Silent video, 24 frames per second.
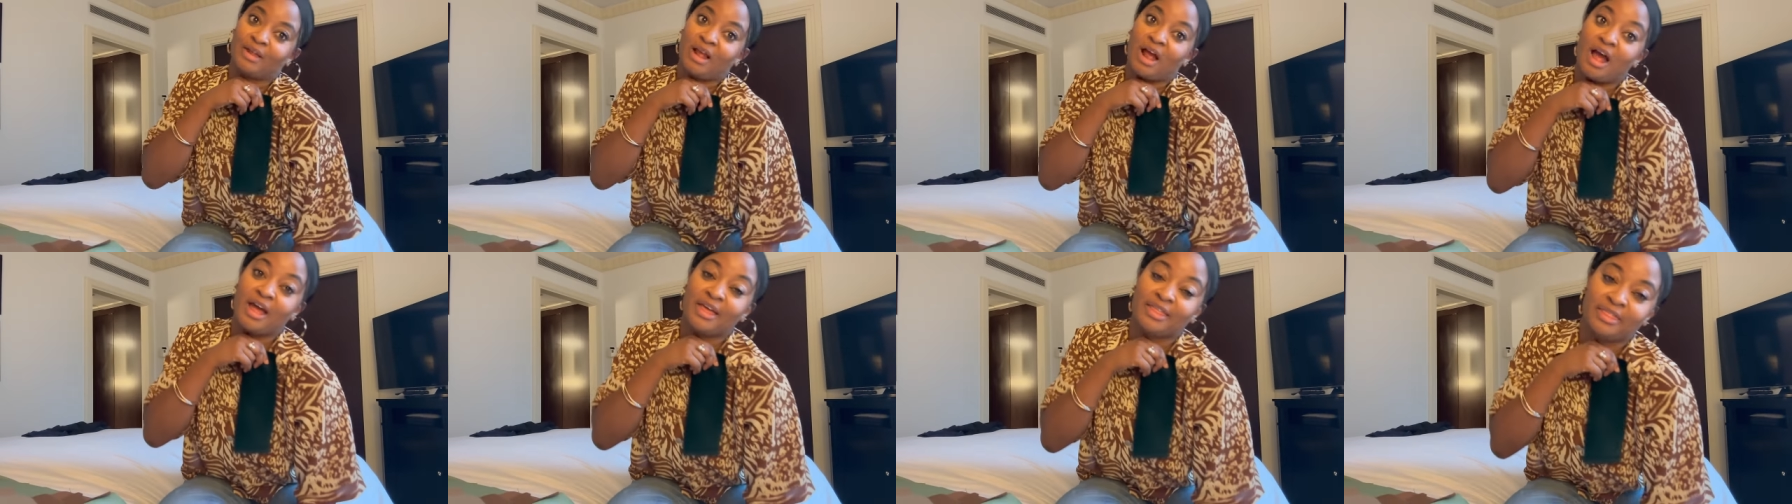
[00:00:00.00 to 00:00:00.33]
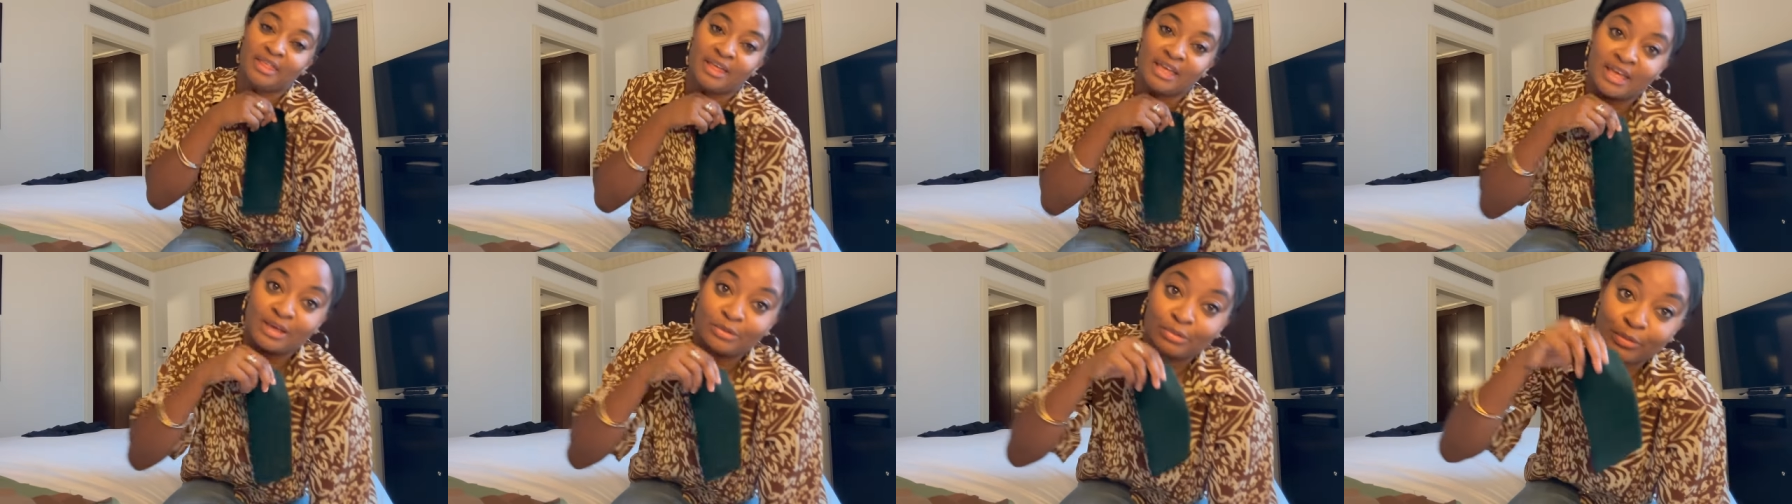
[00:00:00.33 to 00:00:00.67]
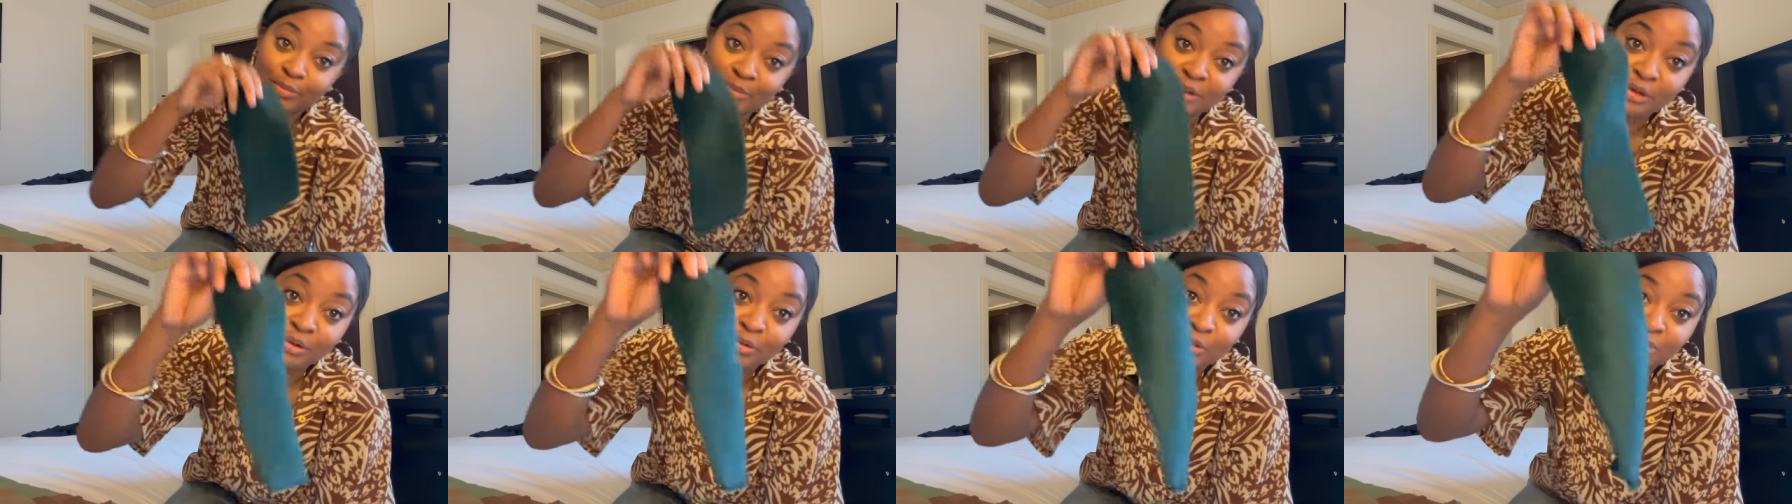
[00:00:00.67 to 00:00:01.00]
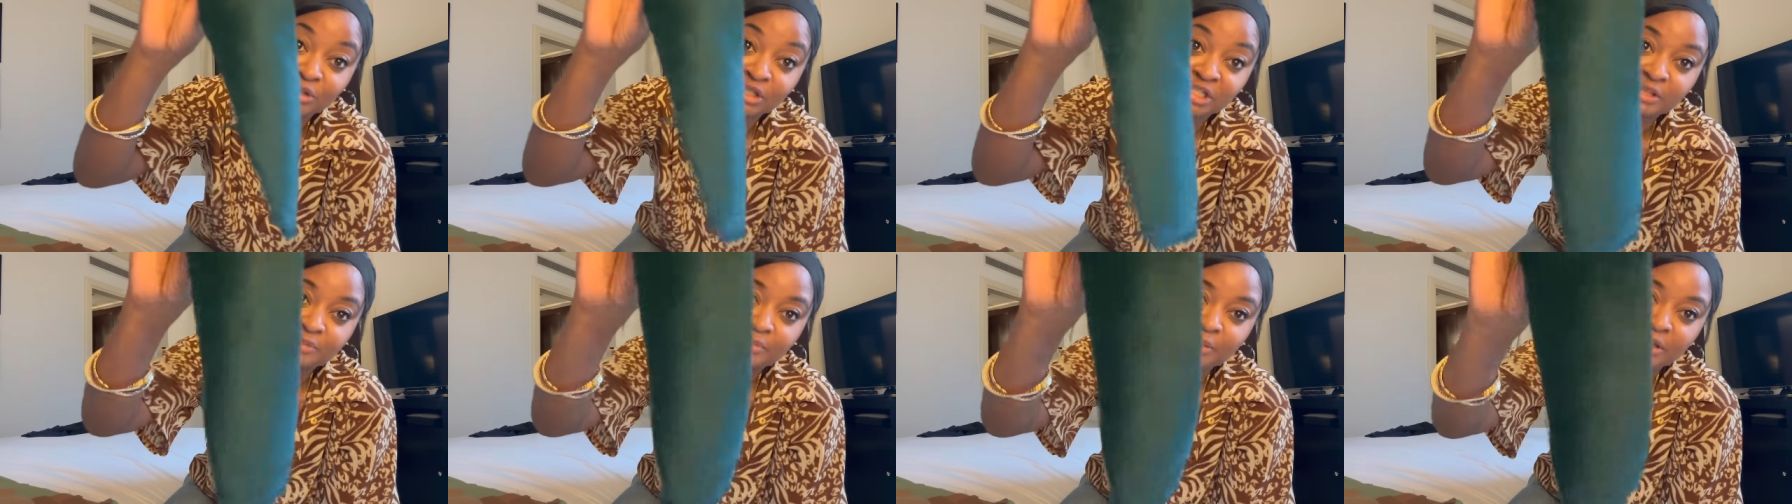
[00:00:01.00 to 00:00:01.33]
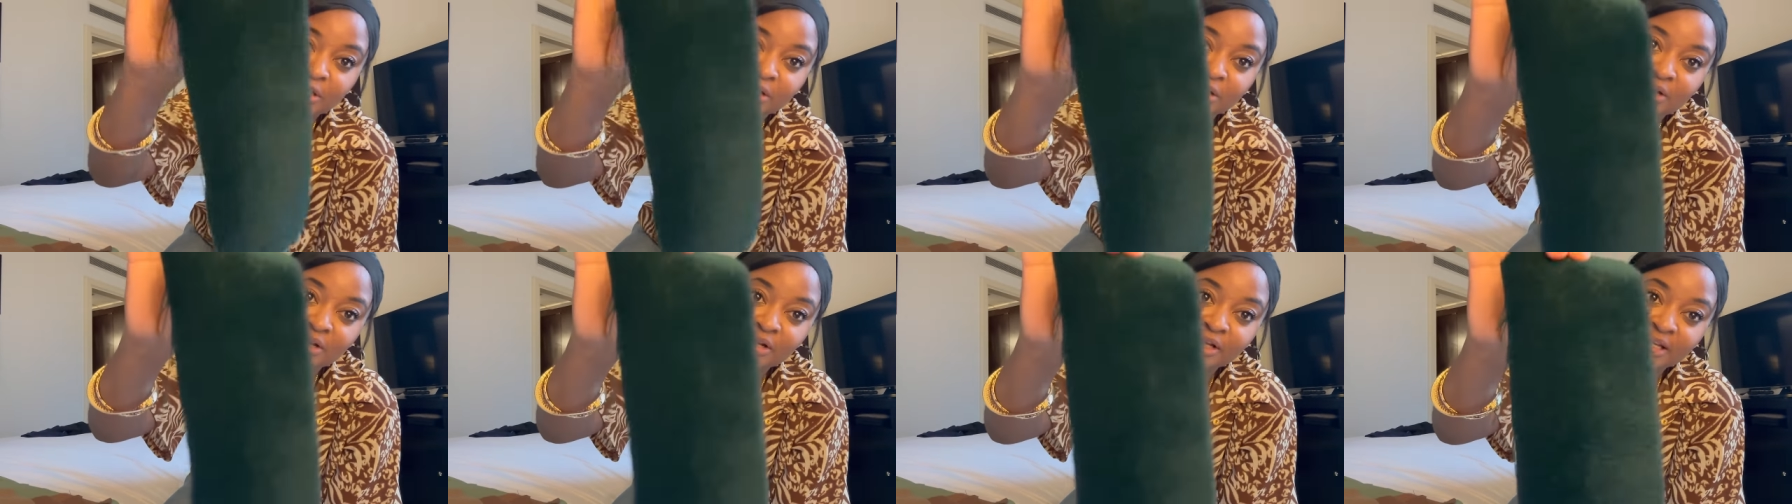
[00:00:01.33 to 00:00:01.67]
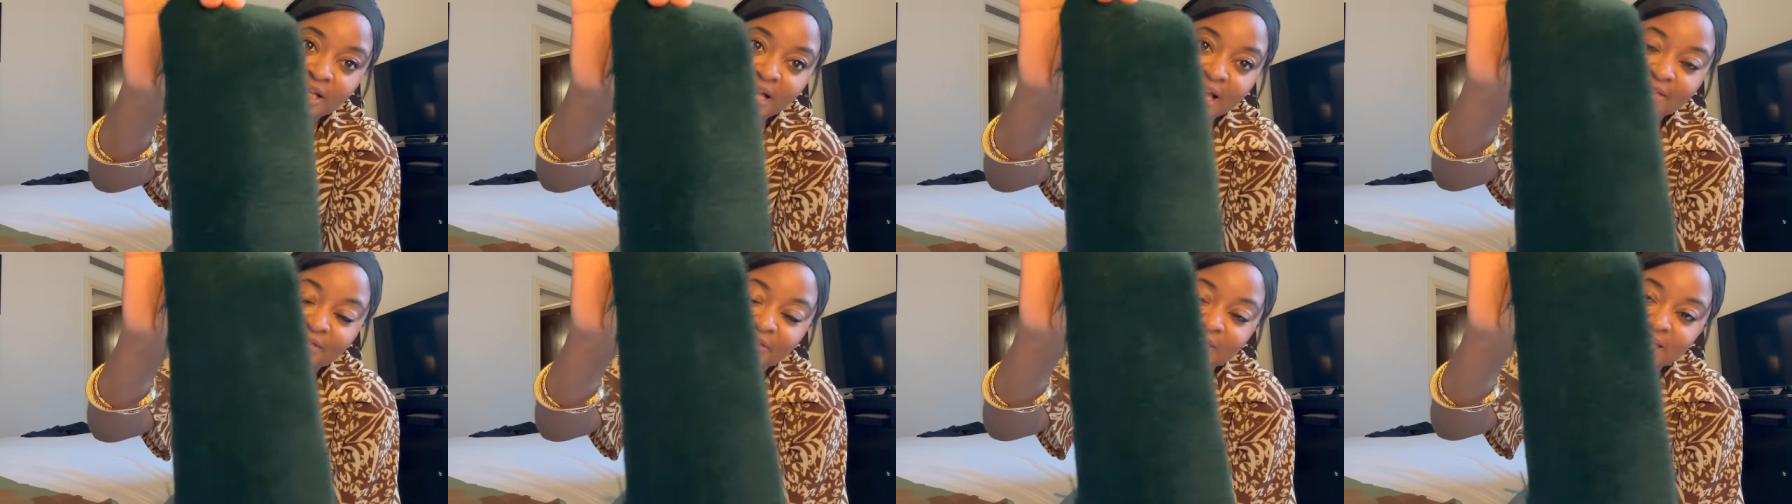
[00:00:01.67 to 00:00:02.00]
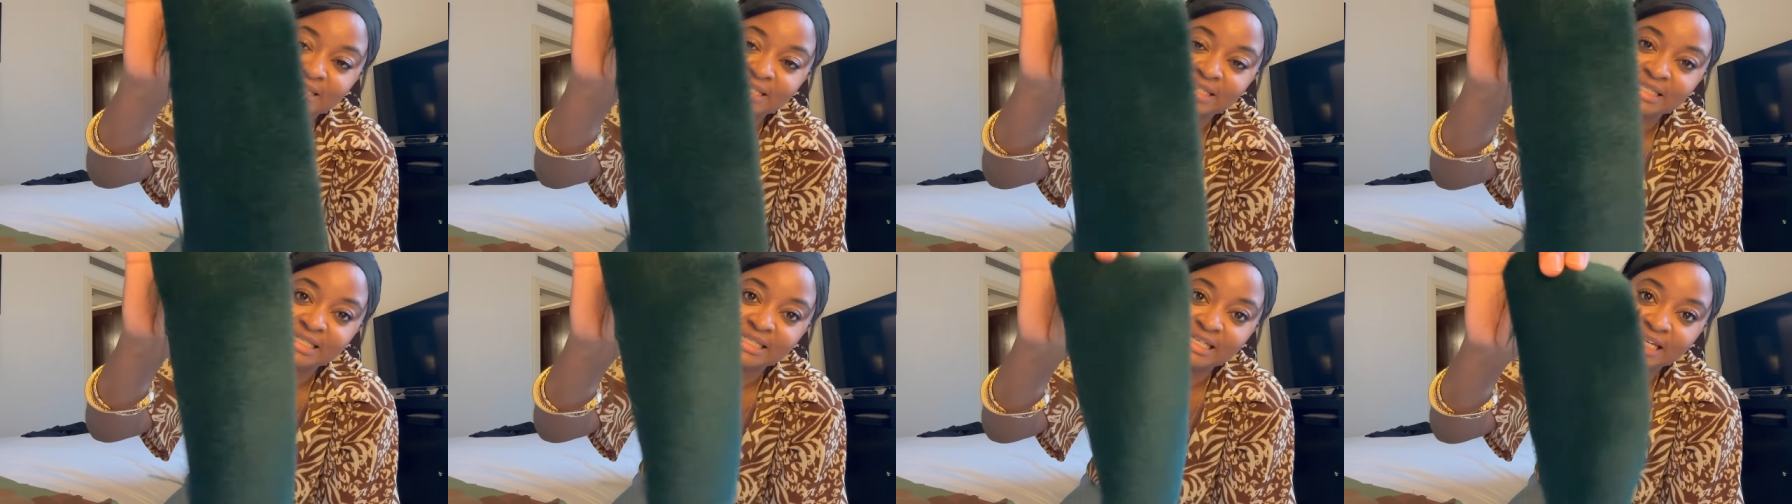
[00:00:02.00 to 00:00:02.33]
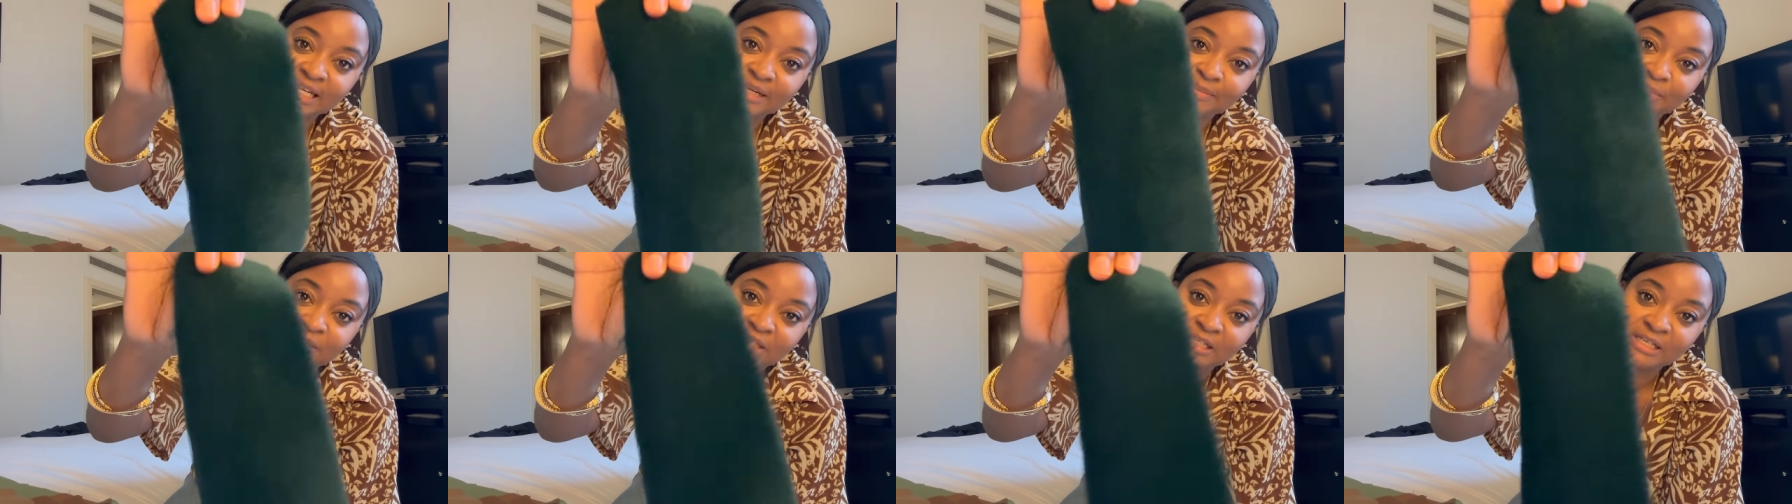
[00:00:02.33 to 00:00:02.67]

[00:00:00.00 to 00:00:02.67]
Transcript: I think it would be gorgeous, but look at this deep,